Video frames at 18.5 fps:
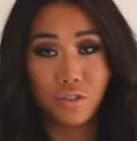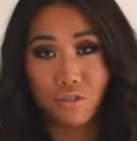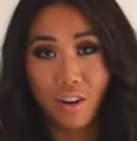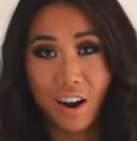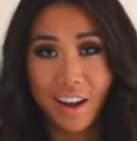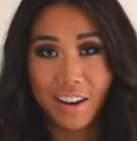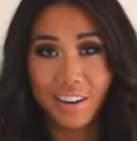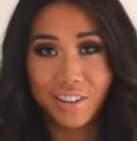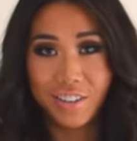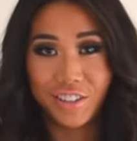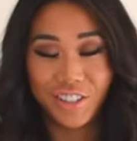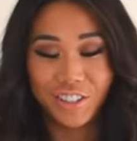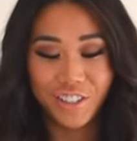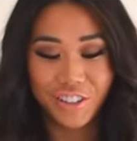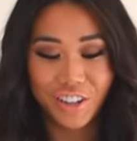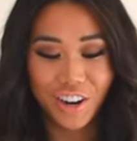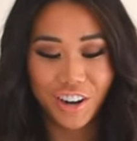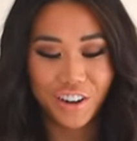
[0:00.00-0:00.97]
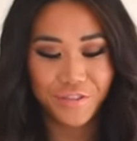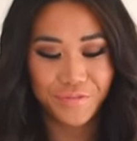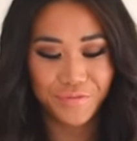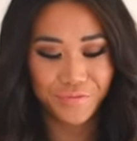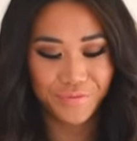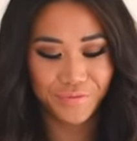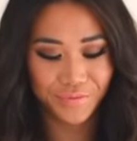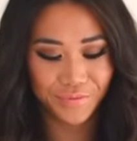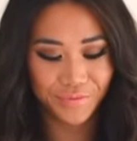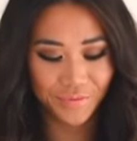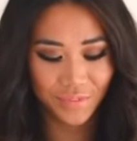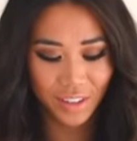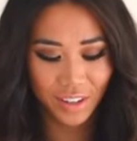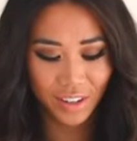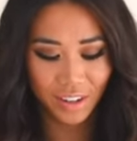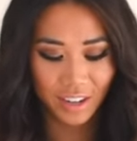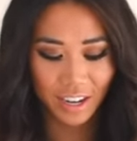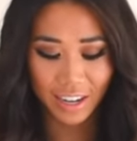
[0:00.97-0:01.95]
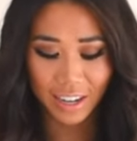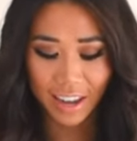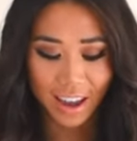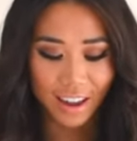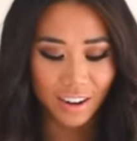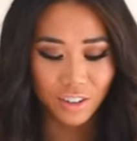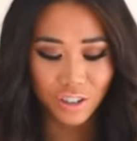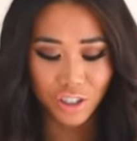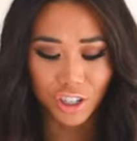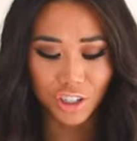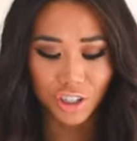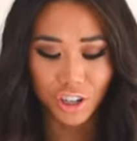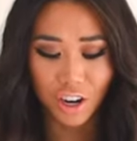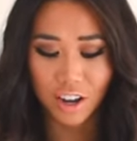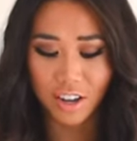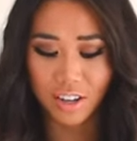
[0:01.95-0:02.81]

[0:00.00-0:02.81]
dried ginger. Again, ginger